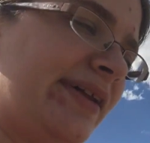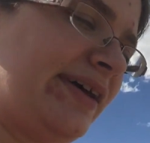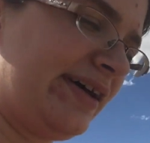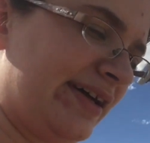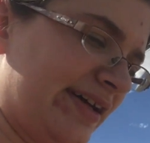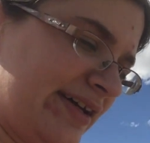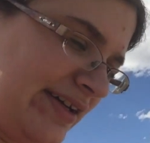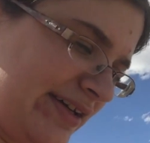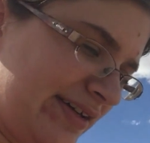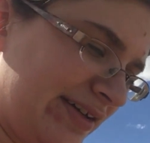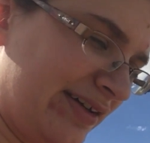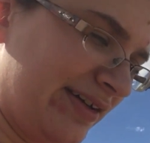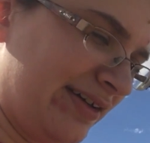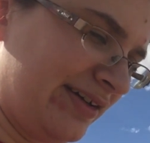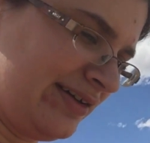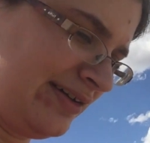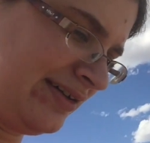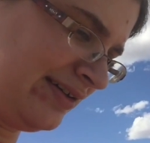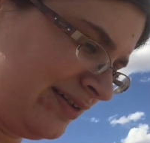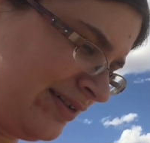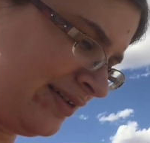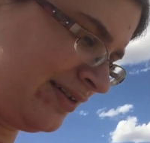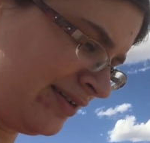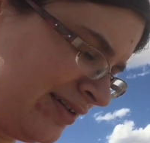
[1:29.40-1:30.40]
leg,
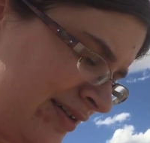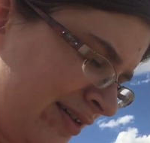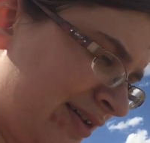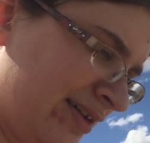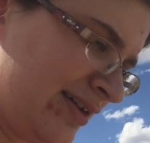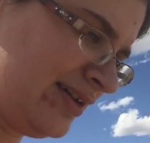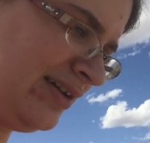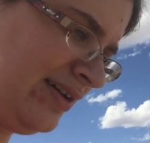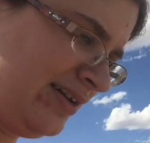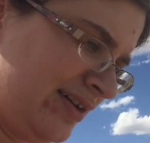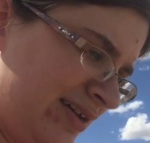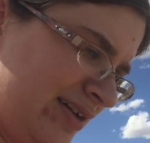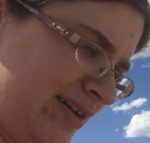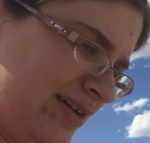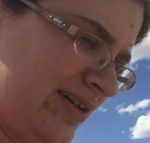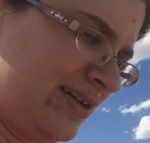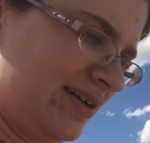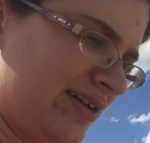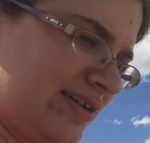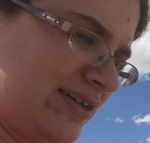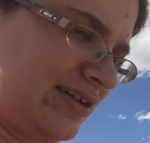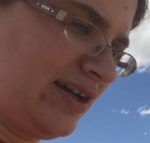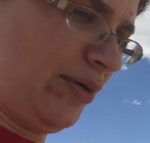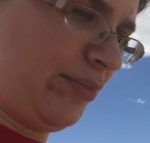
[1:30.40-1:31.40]

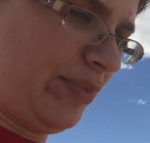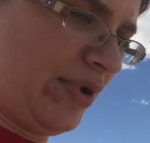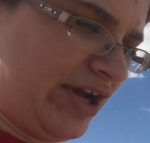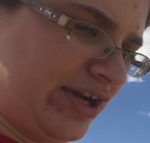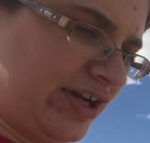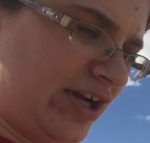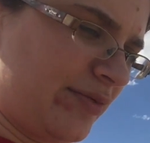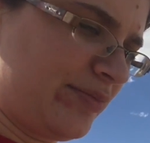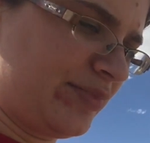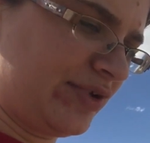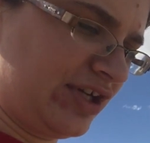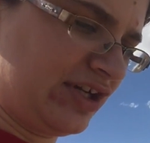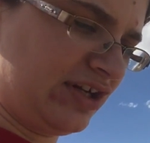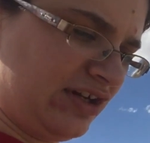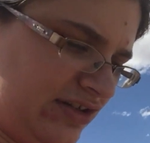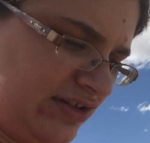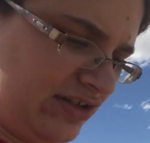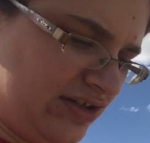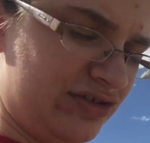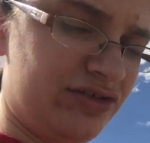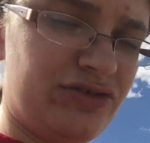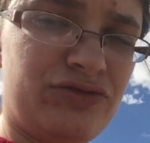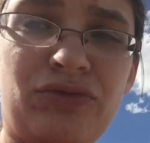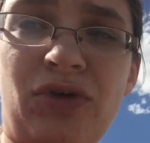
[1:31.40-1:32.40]
got back up and
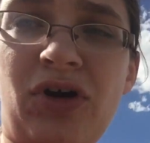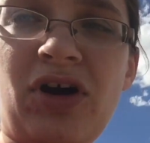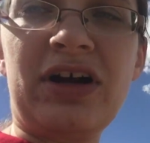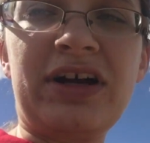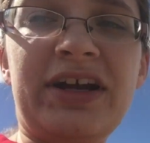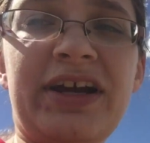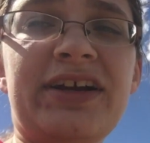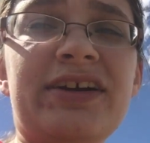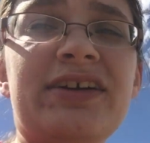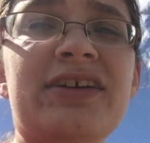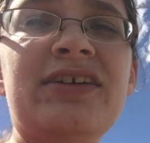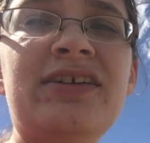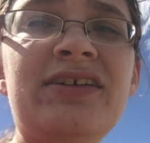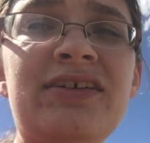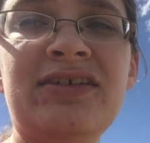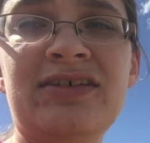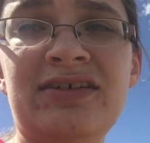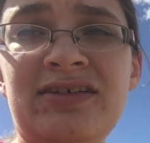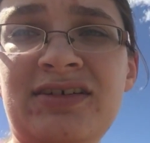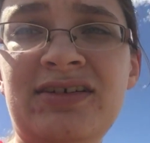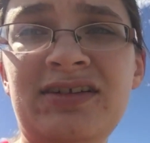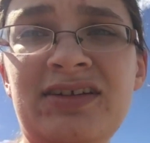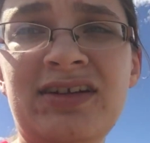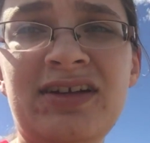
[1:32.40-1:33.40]
continued walking.
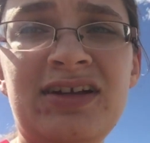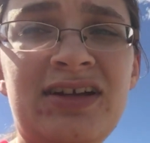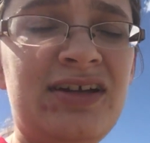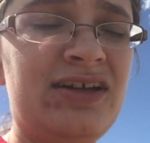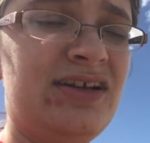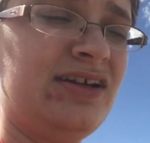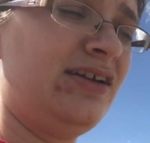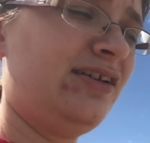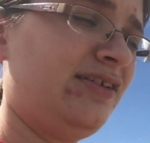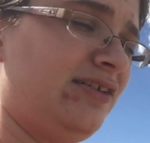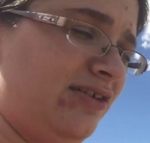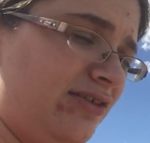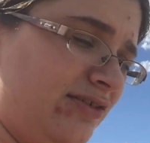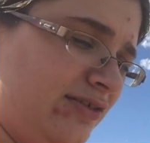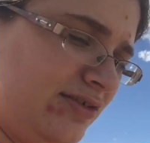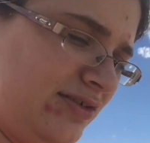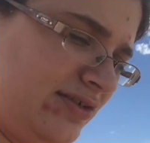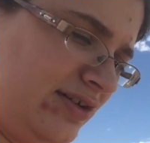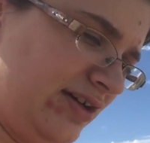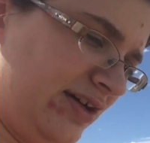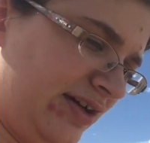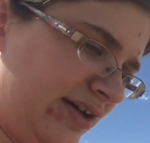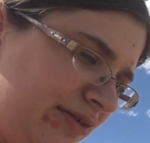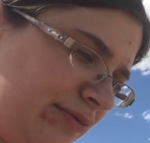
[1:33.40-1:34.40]

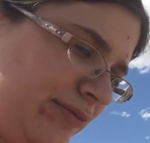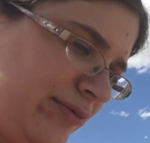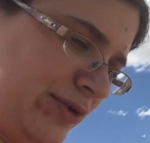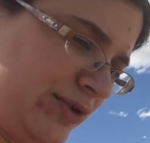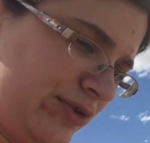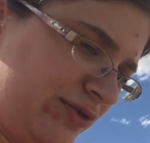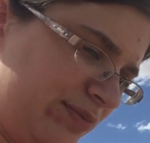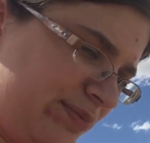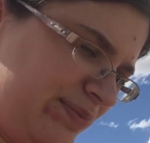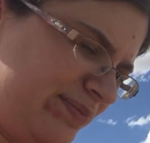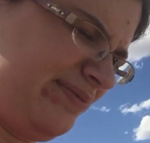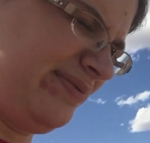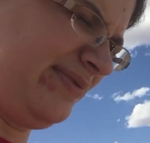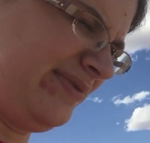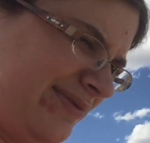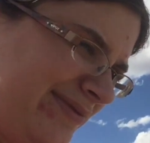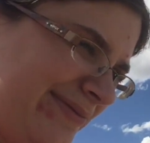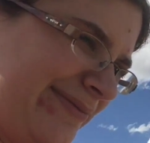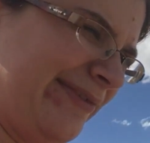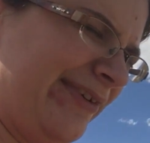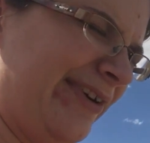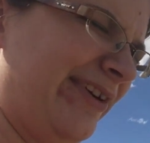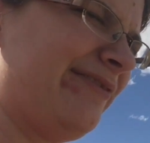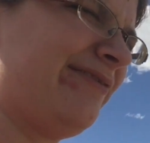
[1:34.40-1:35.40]
I was,
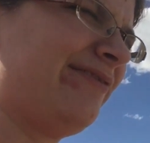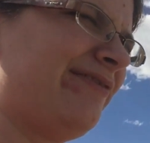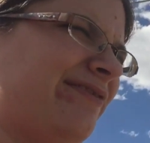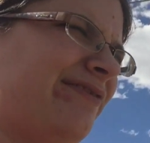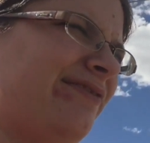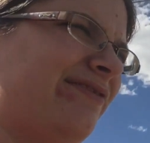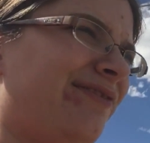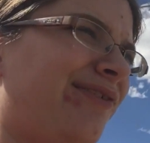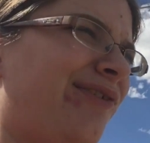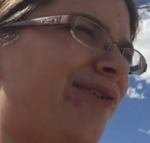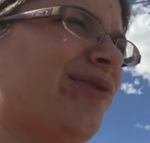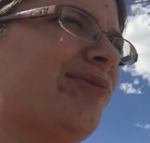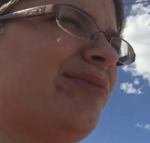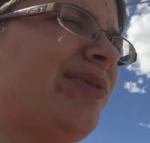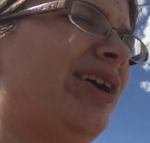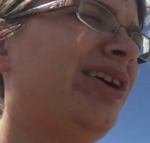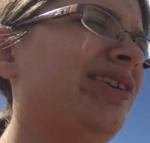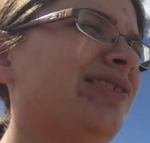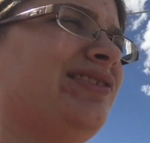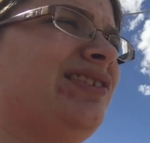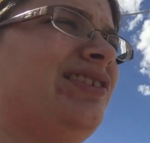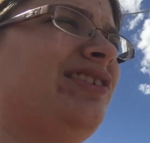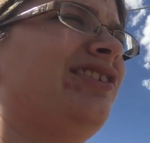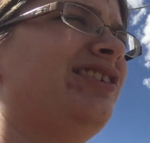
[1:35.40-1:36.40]
what, four
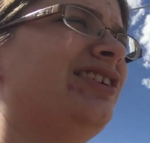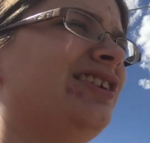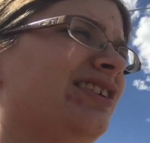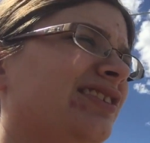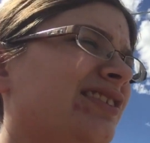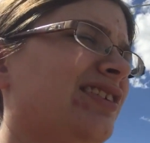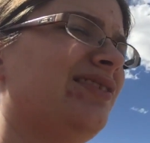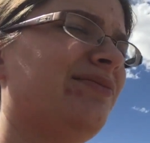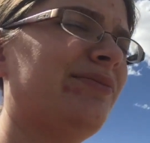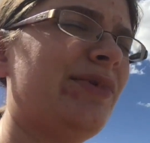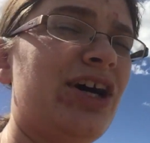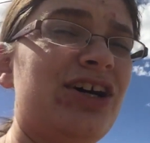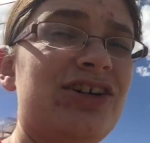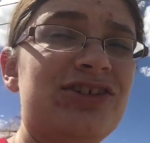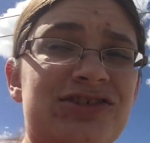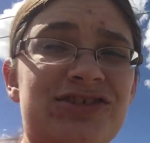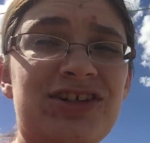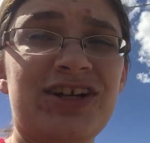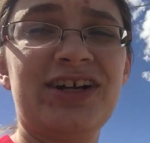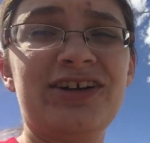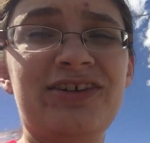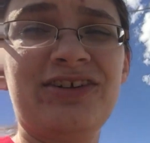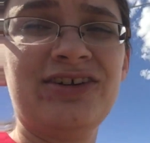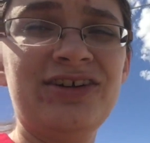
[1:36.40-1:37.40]
miles in on a 10 mile
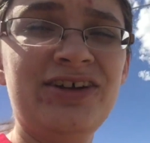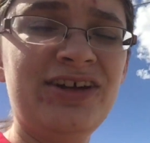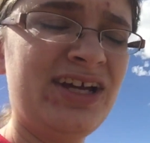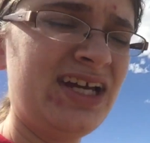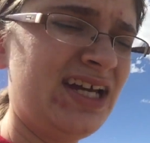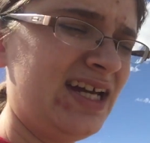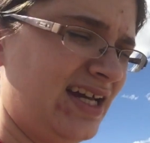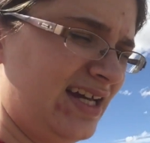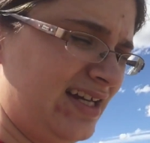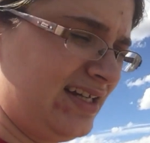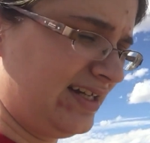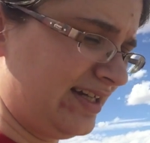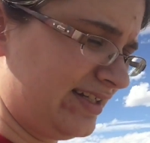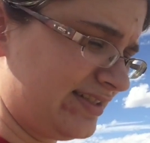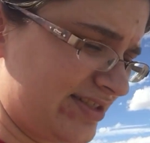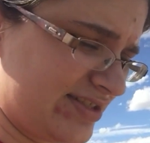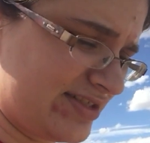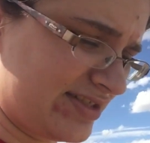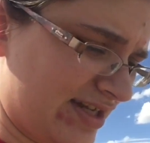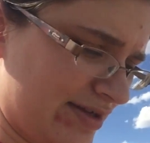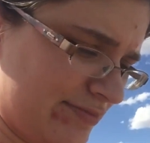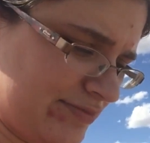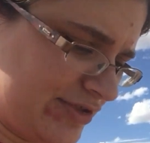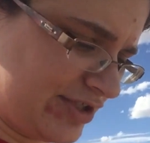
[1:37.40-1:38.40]
trail and
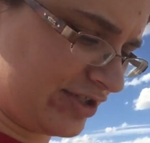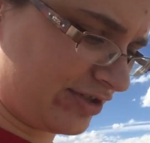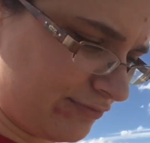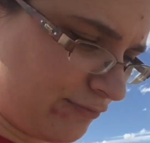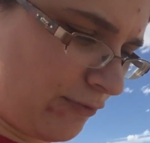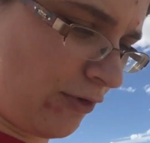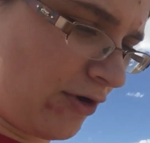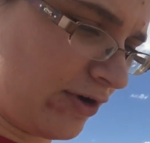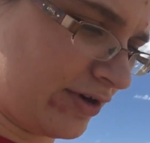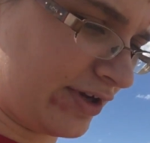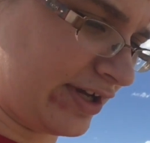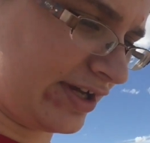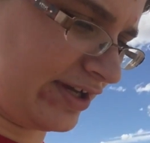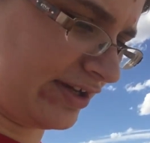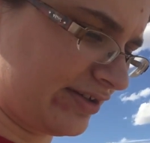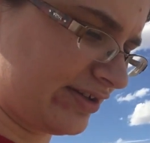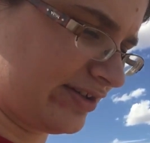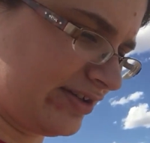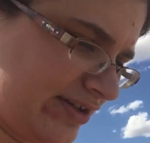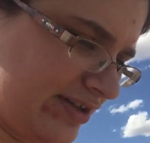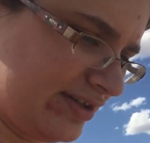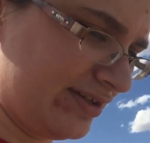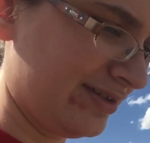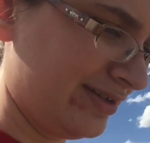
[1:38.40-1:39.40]
just kept walking.
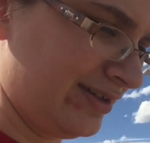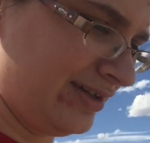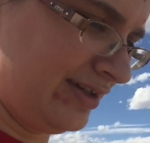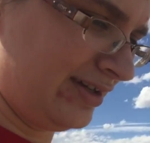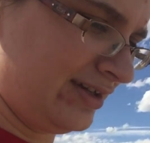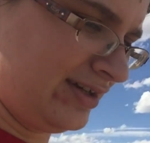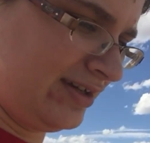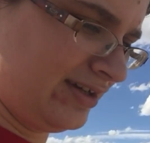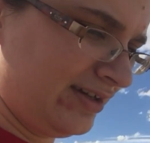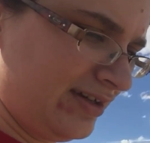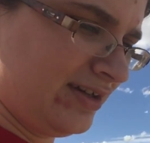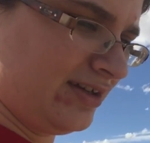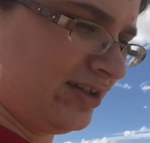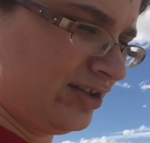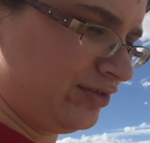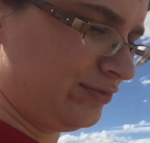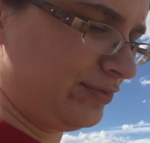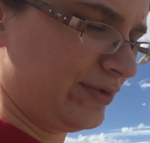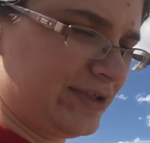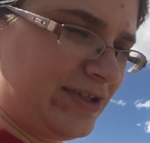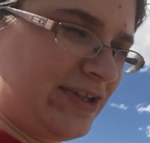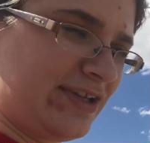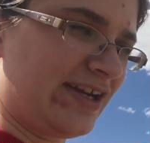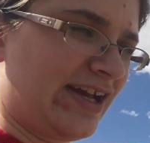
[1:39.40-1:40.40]

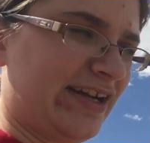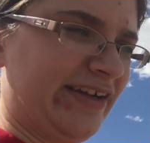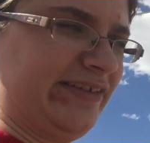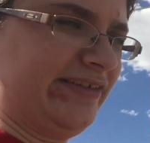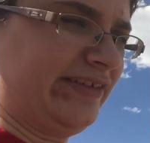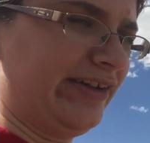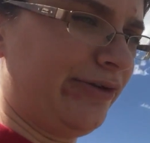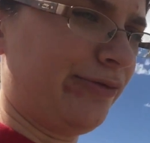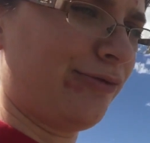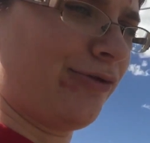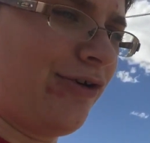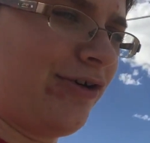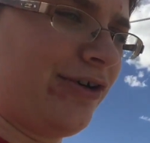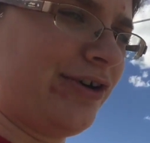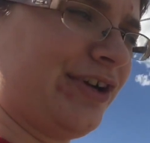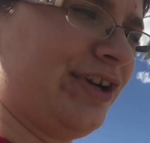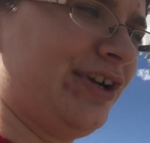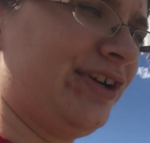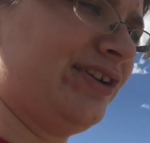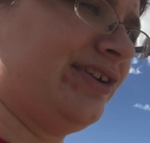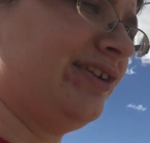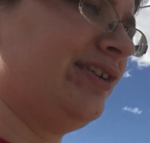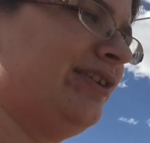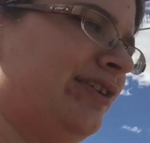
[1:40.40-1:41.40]
Spent the next day
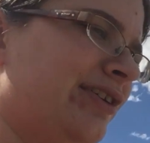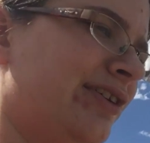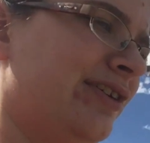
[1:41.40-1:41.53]
walking.